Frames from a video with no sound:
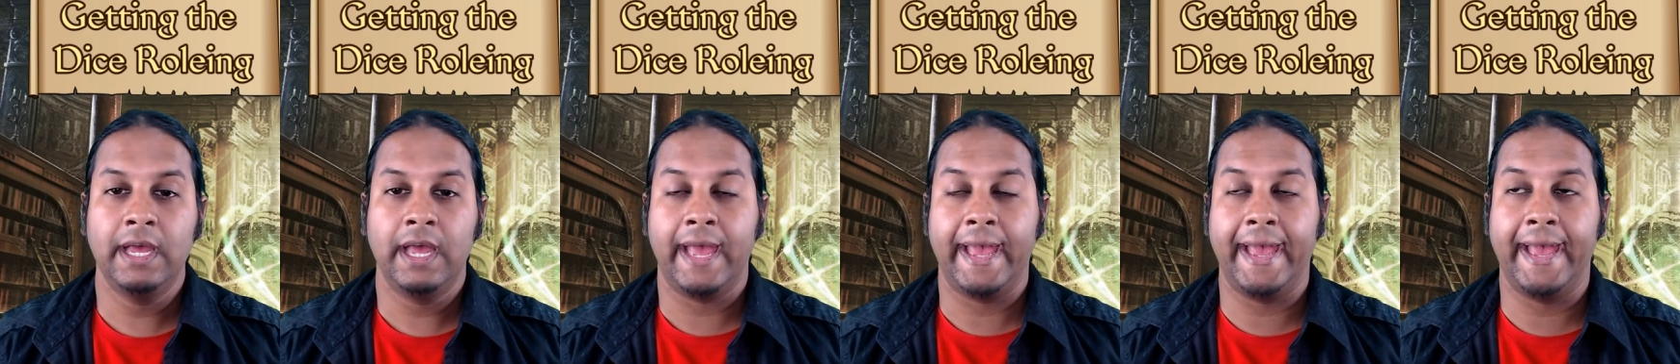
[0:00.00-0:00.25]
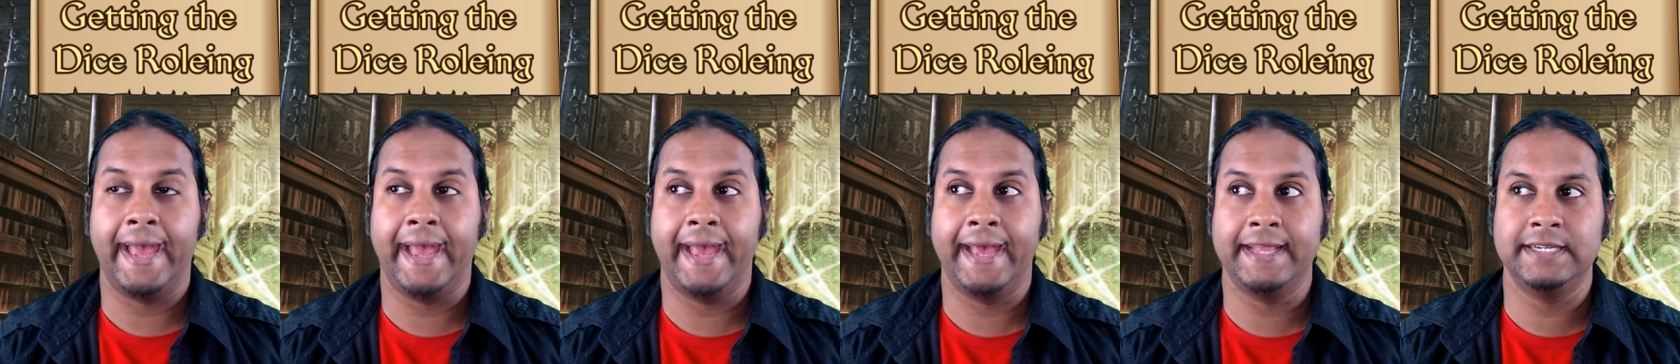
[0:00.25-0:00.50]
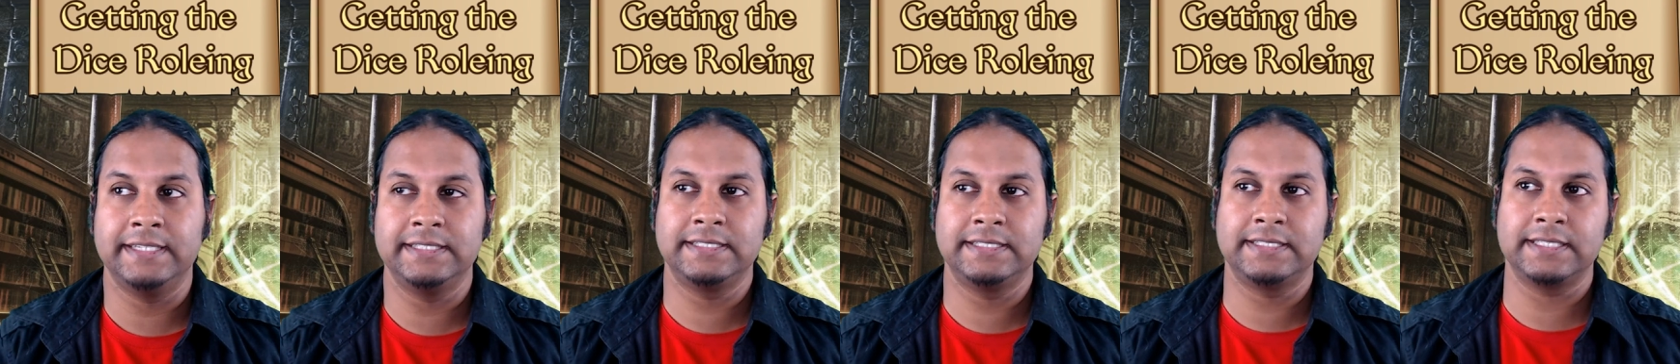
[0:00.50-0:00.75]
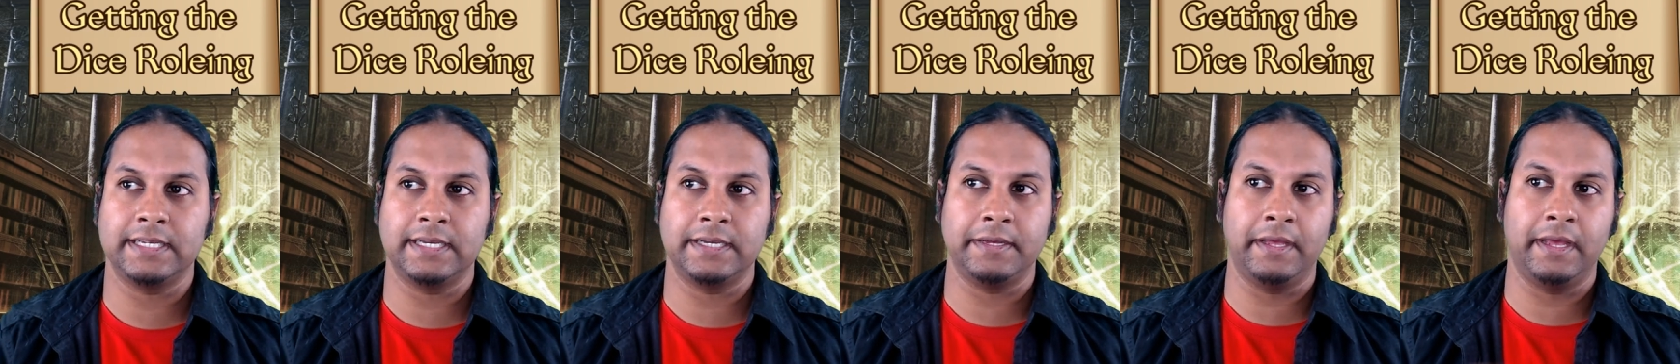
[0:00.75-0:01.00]
And
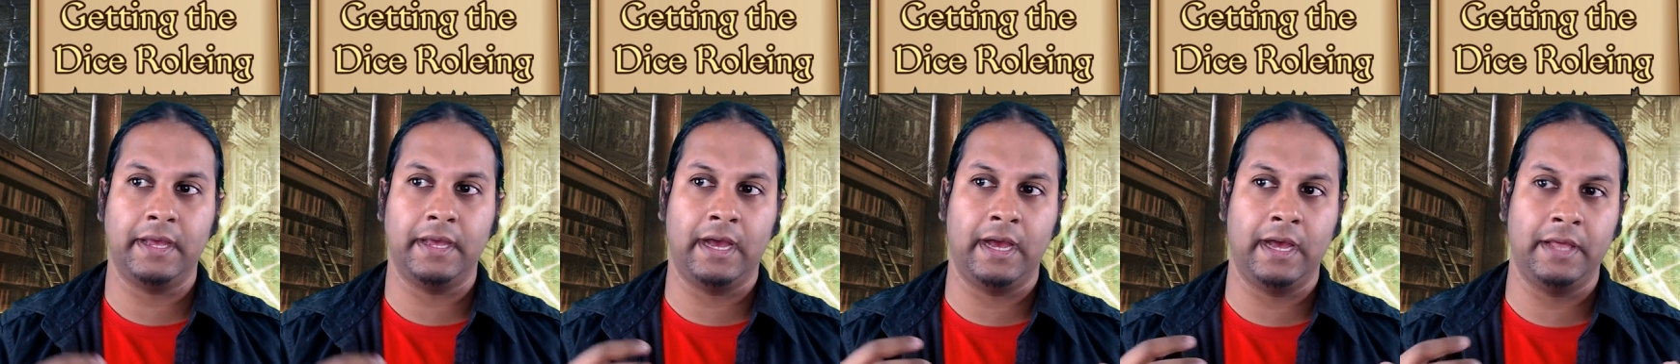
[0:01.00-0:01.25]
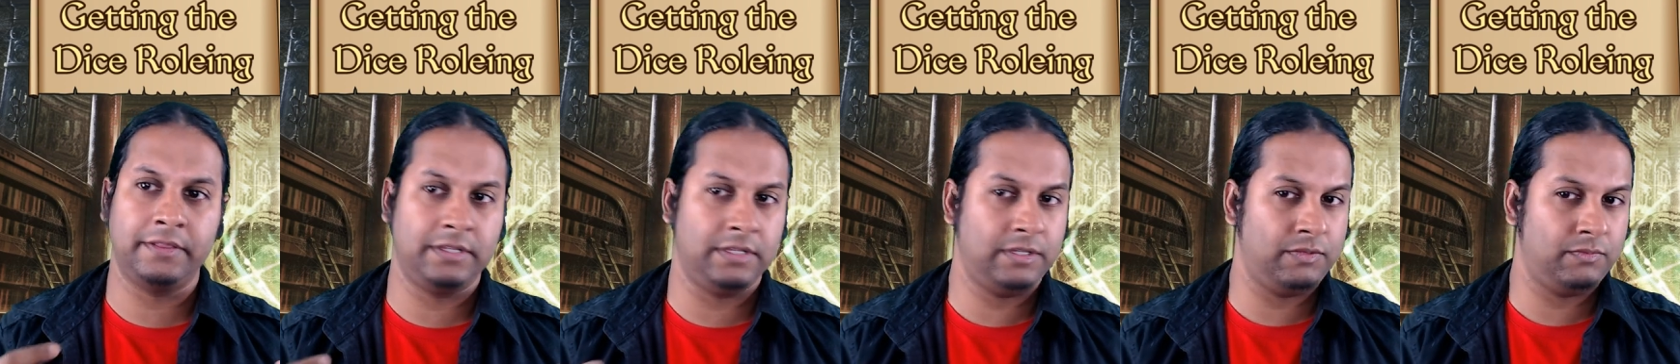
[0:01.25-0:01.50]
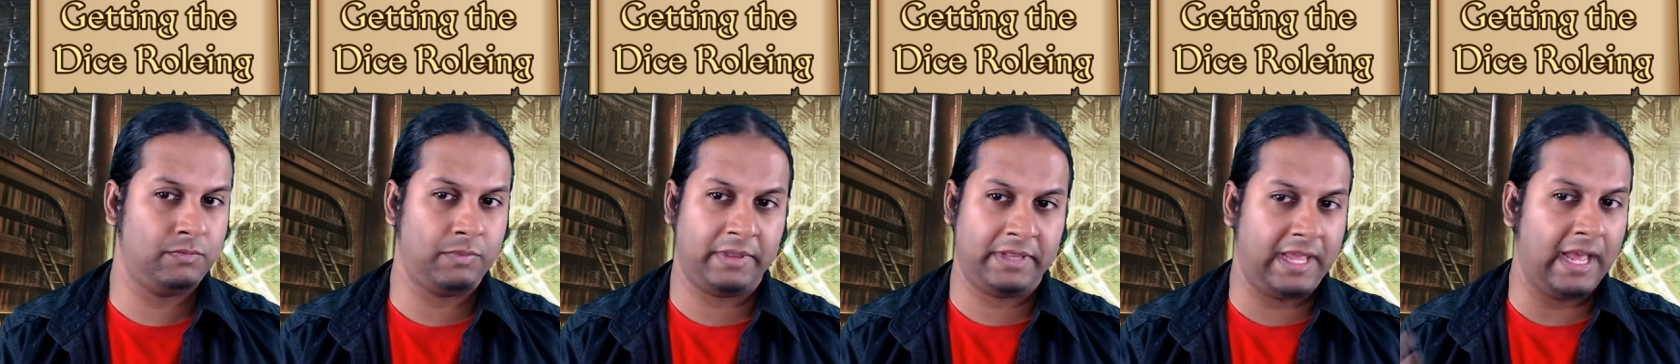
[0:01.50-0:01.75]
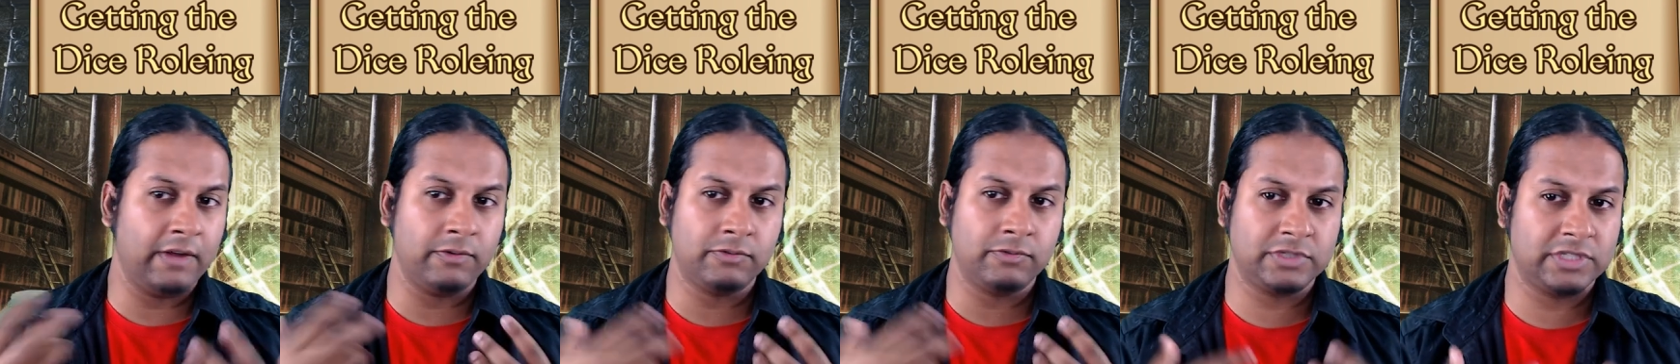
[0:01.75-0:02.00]
uh, the the
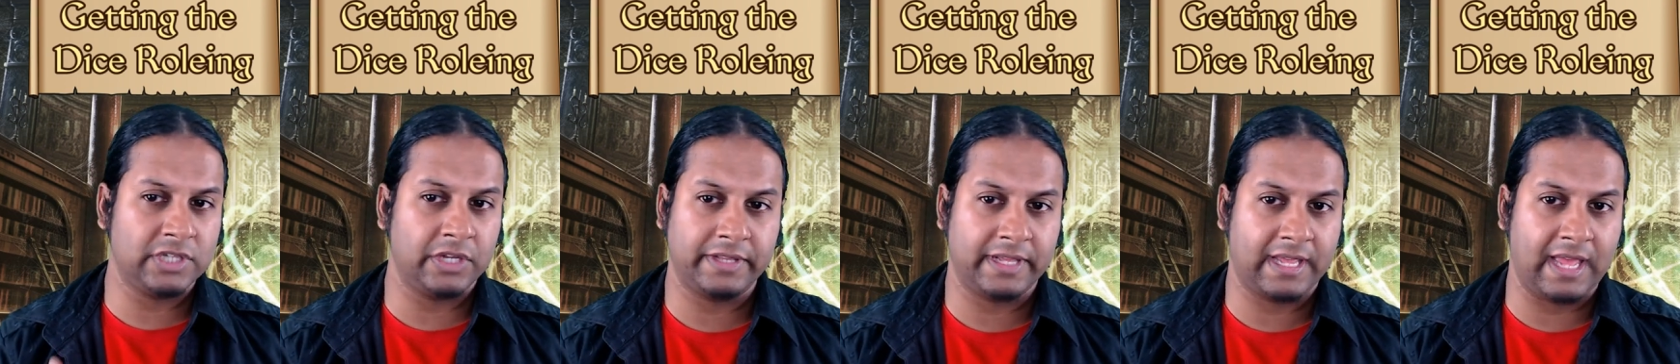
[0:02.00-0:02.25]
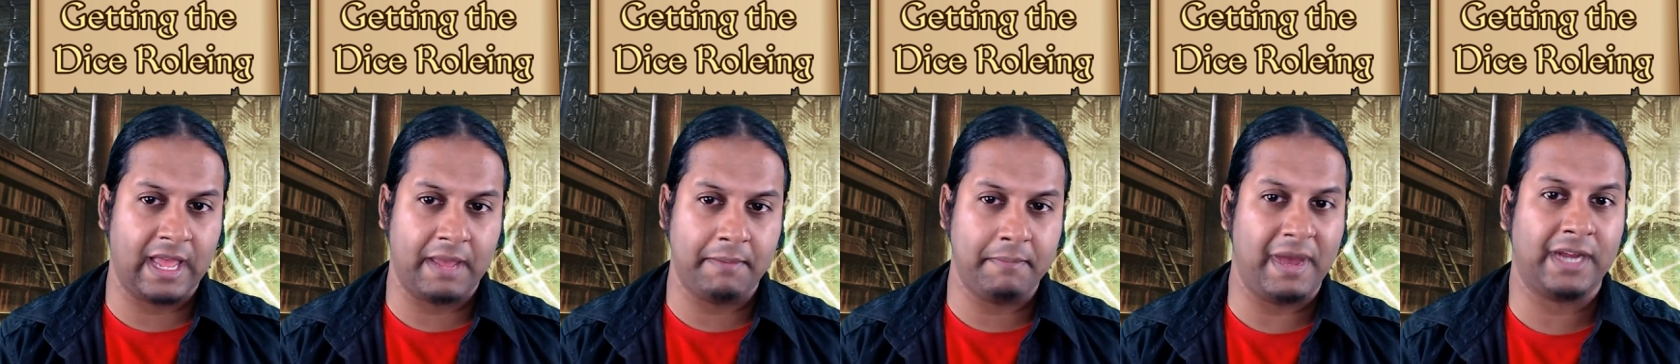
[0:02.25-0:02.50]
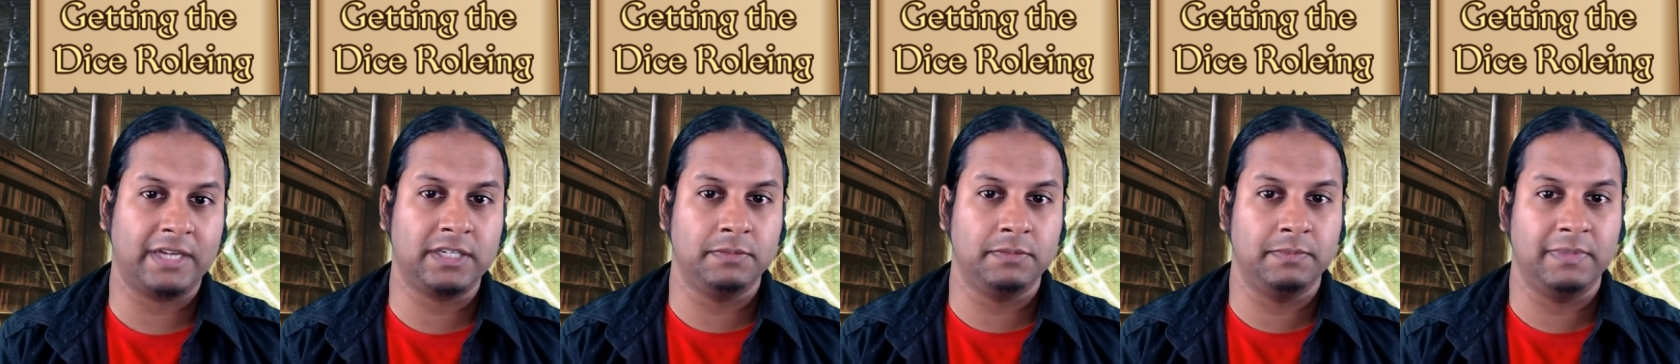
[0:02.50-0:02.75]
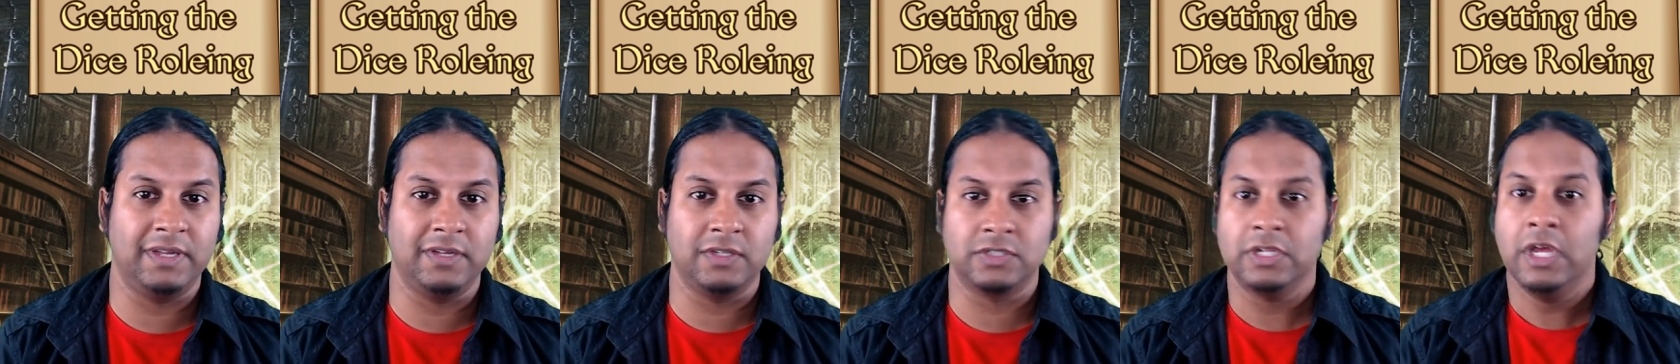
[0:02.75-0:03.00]
end result that came back to
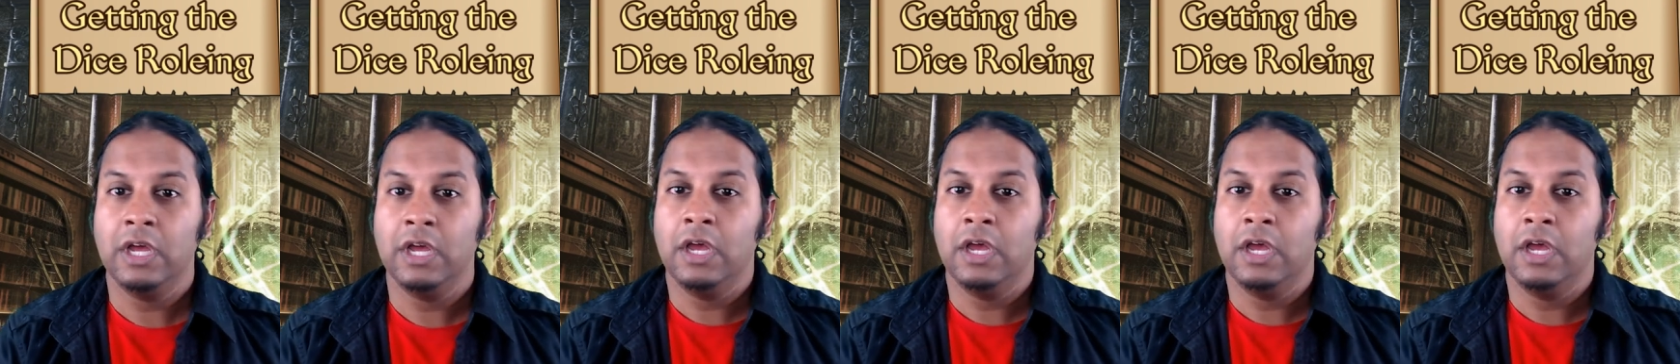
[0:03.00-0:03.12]
me is